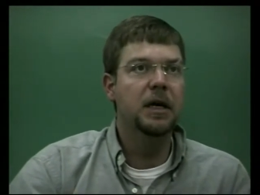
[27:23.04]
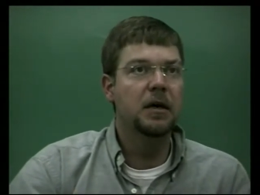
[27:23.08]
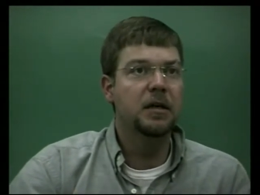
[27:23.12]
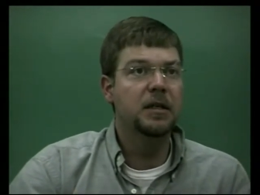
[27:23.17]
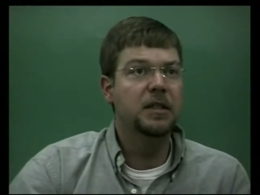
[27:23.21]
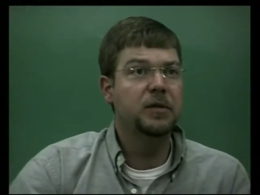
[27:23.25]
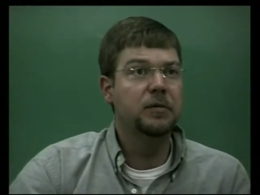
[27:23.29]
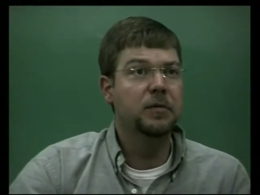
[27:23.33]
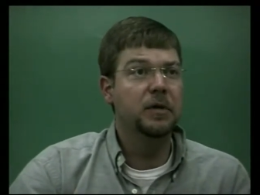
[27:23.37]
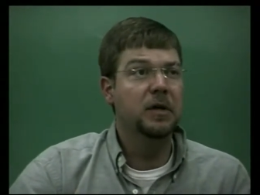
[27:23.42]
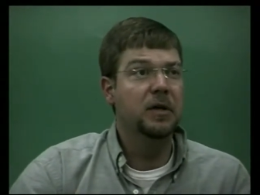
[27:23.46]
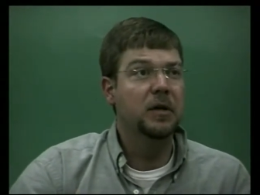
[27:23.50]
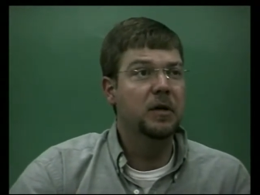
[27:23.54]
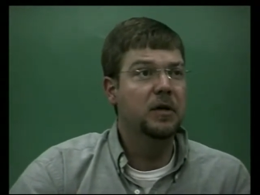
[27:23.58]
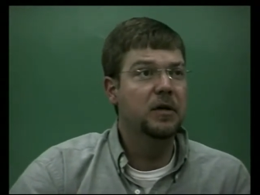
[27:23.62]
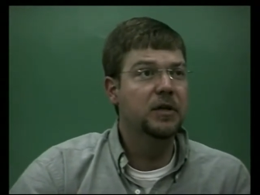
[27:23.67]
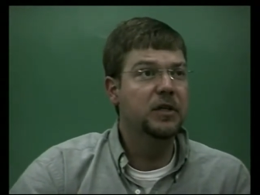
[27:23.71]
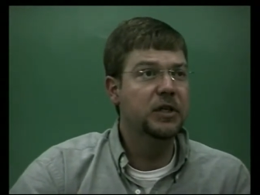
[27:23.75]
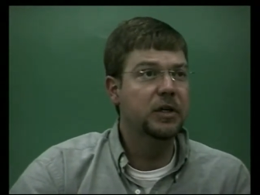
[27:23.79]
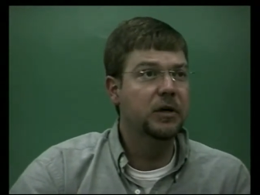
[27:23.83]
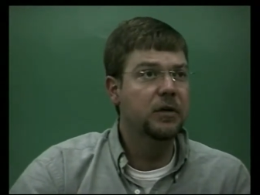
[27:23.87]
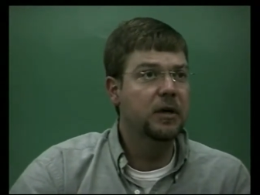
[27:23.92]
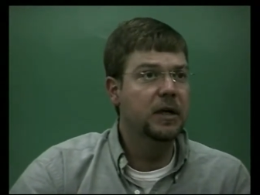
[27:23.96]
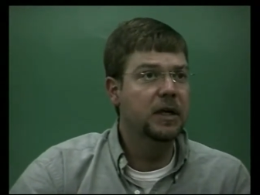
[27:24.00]
honest with you,
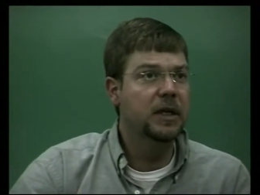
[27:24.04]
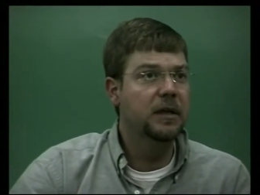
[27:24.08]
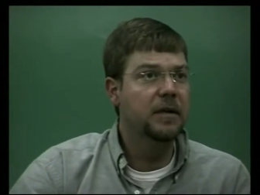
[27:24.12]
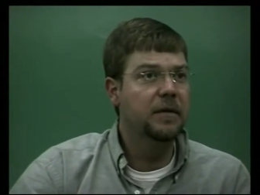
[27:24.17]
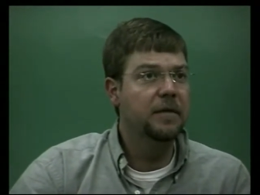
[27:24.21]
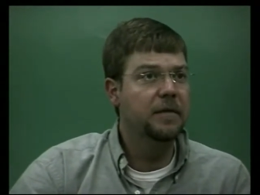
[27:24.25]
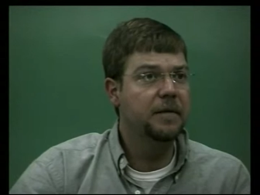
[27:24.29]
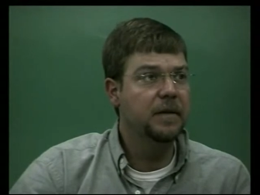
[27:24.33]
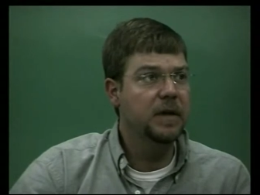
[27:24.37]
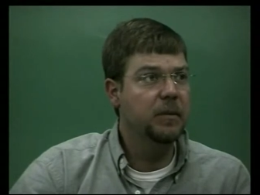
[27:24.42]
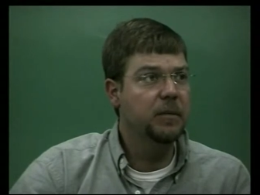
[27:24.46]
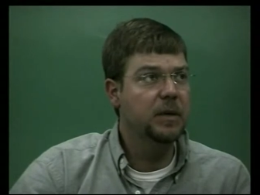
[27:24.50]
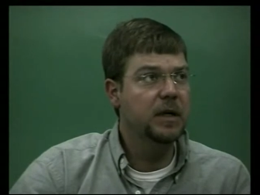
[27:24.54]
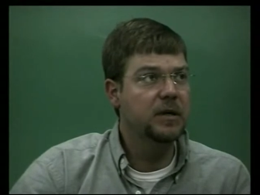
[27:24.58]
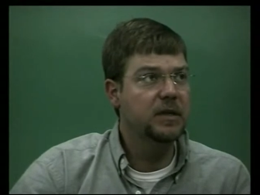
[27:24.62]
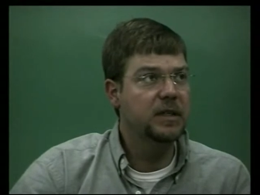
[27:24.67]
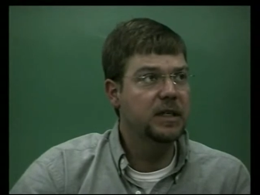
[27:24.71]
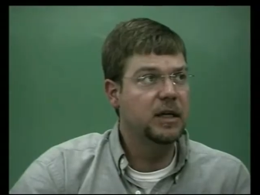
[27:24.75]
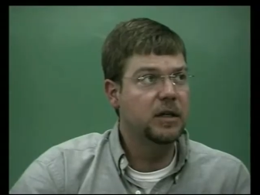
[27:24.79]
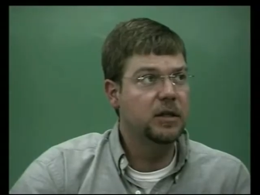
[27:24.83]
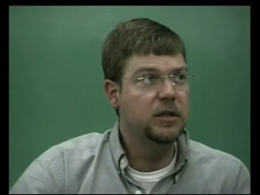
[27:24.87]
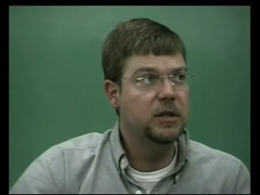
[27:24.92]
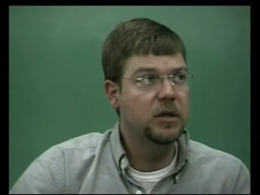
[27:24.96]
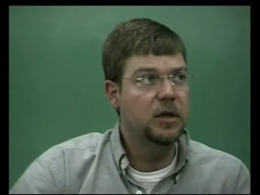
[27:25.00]
generally the females
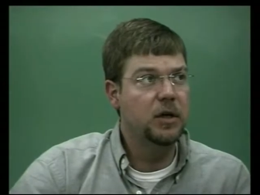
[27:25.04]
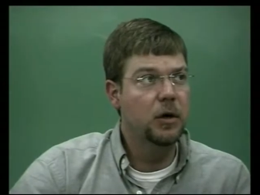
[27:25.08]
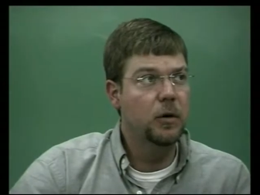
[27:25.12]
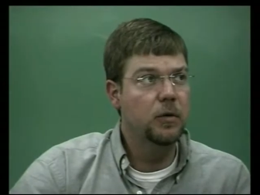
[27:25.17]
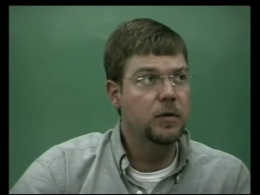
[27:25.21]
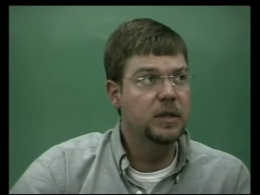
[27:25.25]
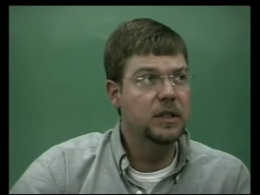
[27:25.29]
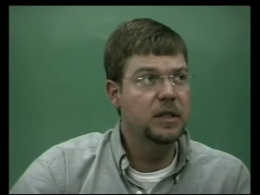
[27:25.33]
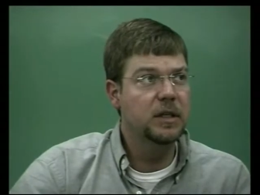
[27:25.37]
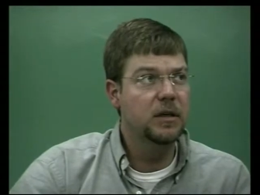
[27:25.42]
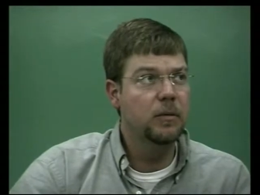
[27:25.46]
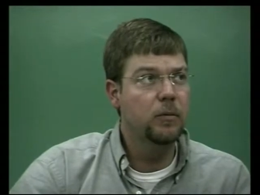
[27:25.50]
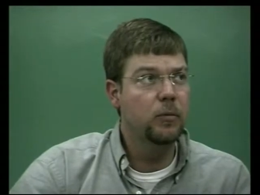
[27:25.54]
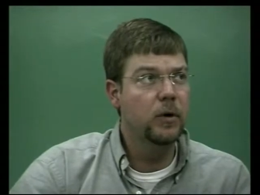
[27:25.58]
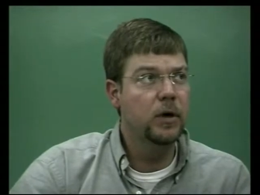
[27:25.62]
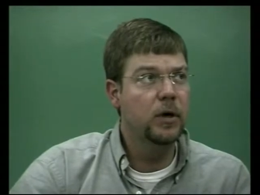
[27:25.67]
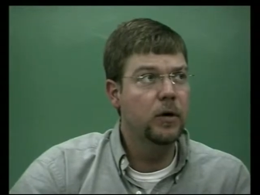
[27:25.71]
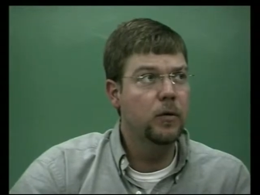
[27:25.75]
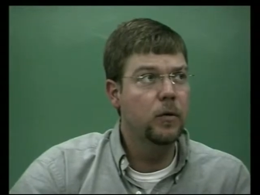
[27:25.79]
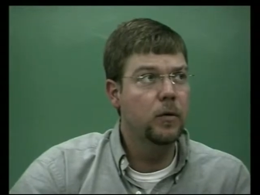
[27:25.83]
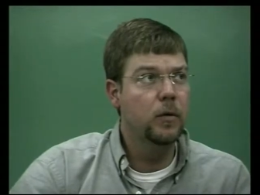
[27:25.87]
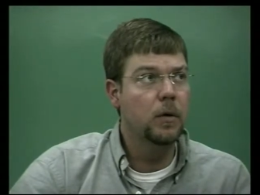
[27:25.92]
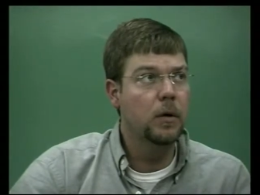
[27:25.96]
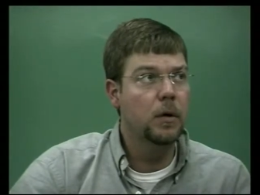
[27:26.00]
that go into the Marine
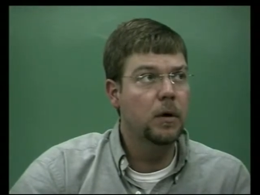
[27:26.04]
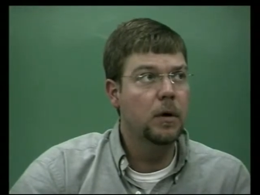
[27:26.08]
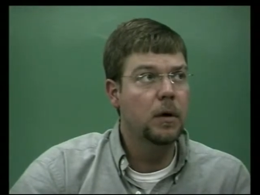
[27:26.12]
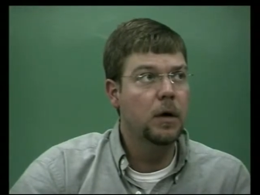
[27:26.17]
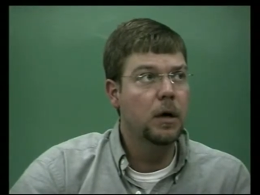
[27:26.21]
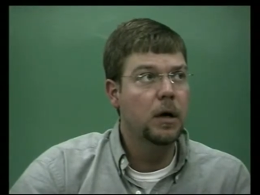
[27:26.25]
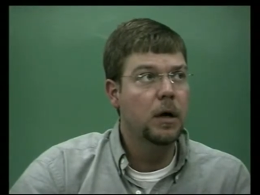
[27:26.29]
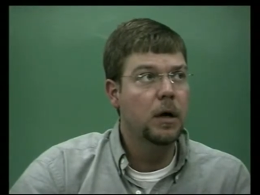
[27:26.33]
Corps